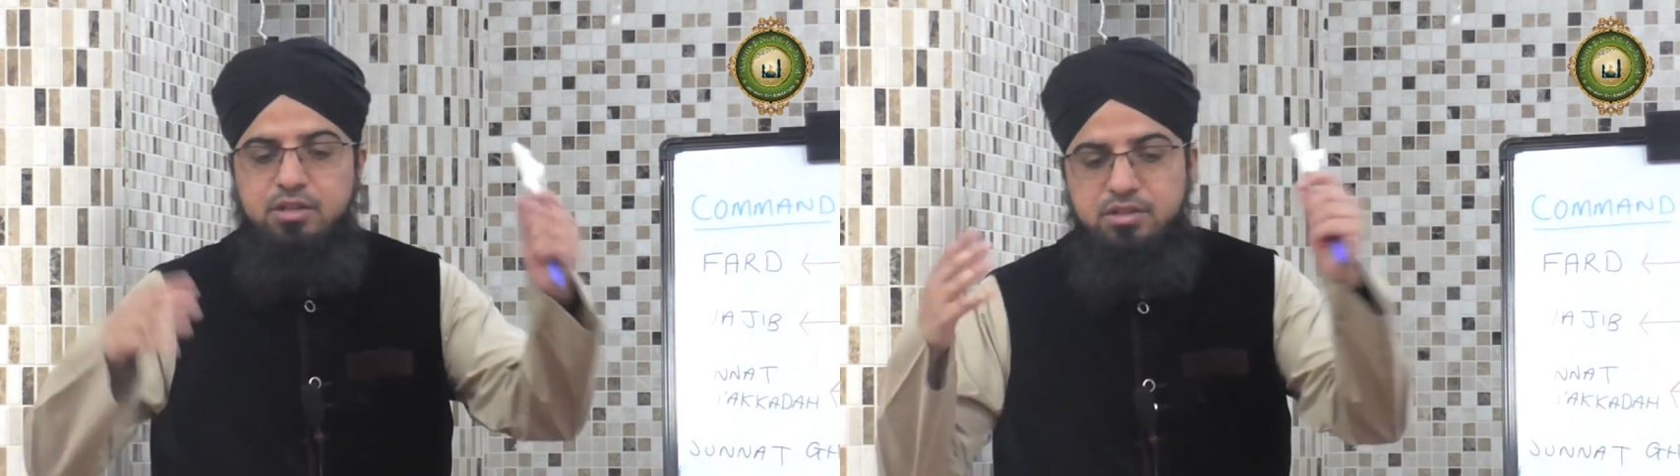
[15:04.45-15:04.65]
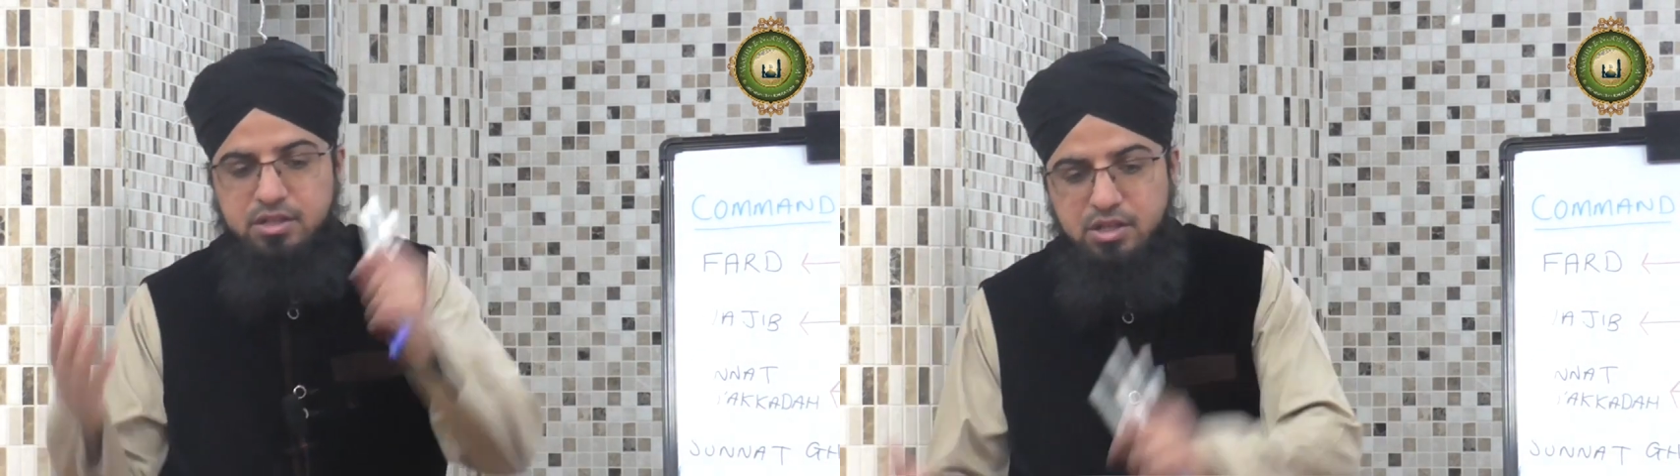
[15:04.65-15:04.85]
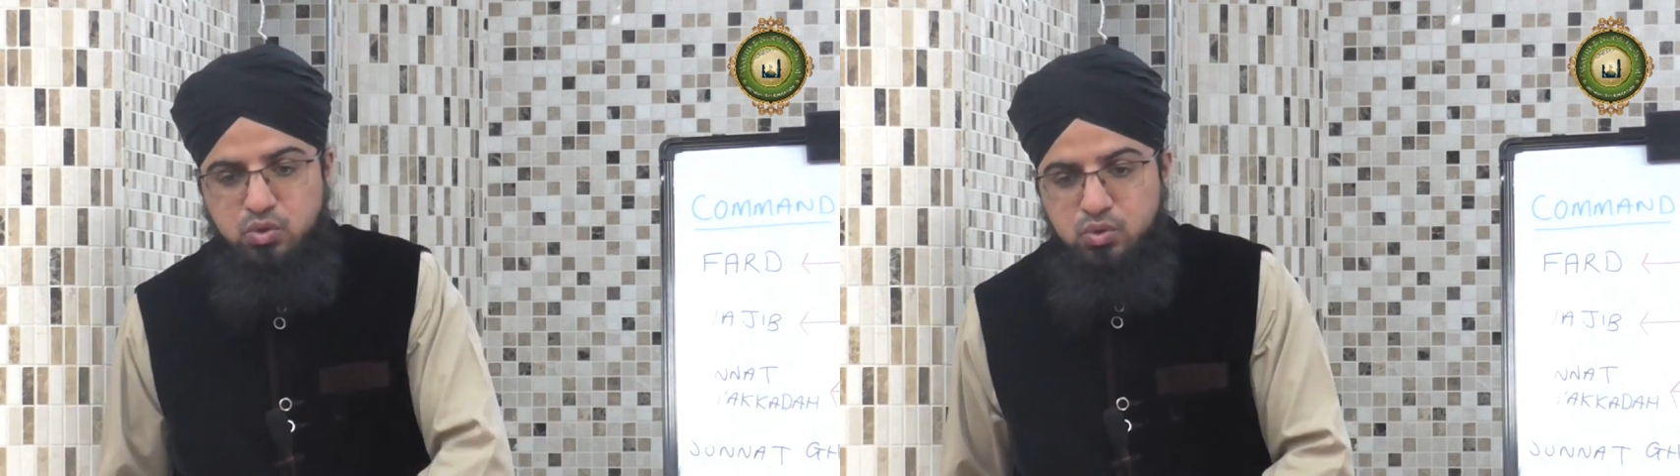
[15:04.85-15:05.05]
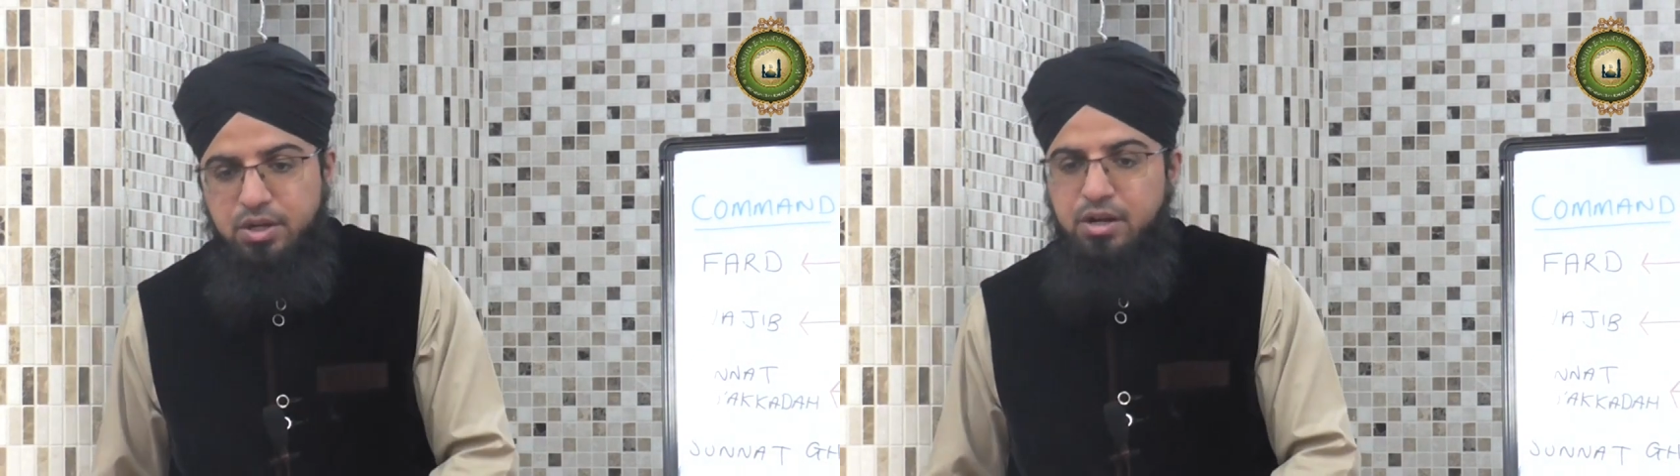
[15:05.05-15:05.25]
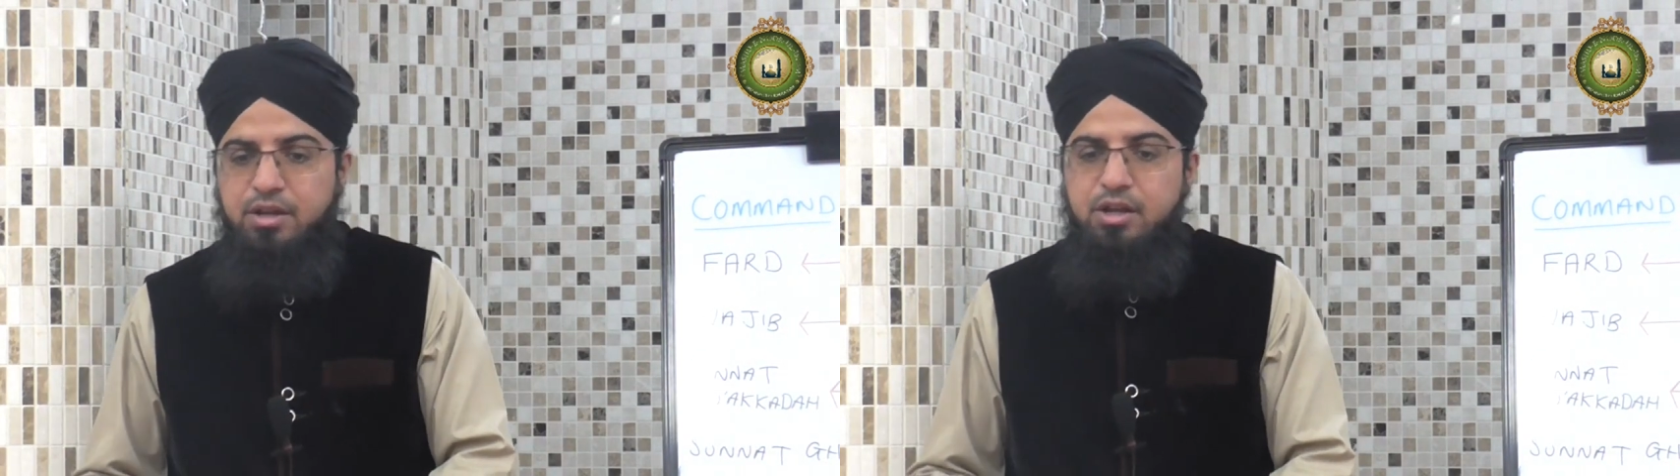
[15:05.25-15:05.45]
these things are
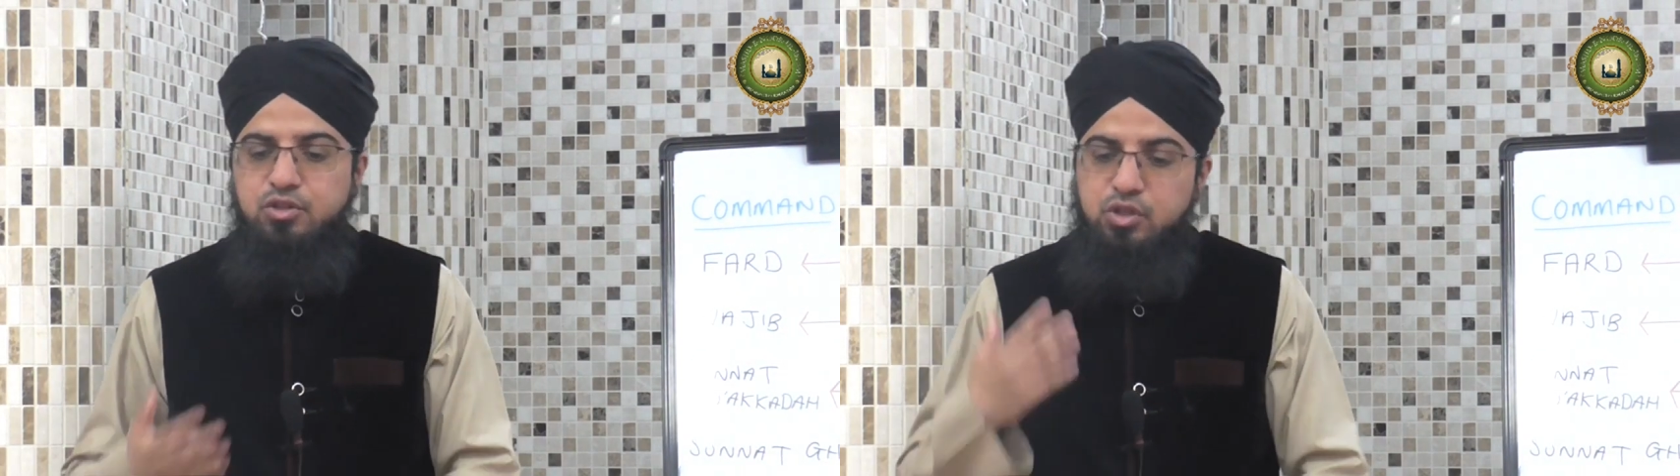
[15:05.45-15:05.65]
sunnah.